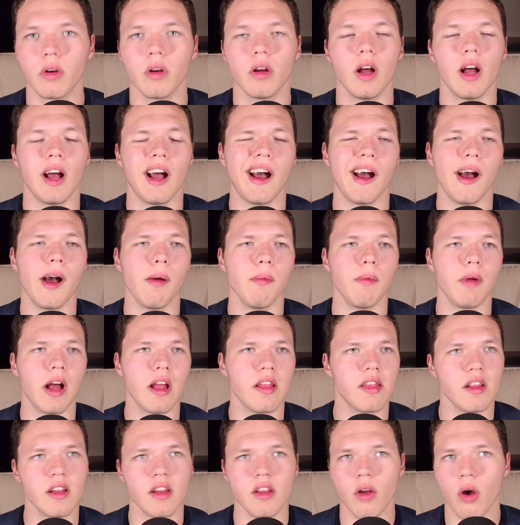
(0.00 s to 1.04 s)
I
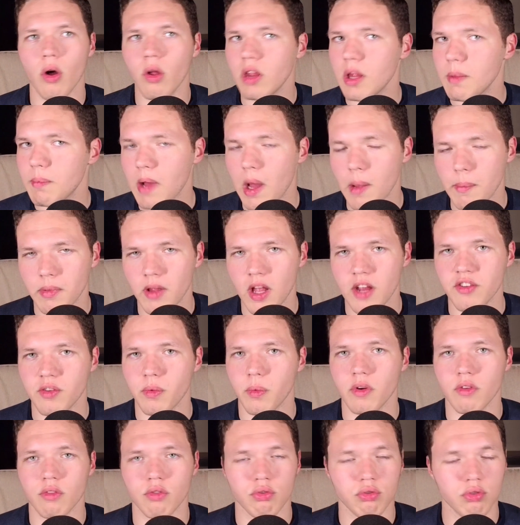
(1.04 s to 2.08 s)
think the only population where he's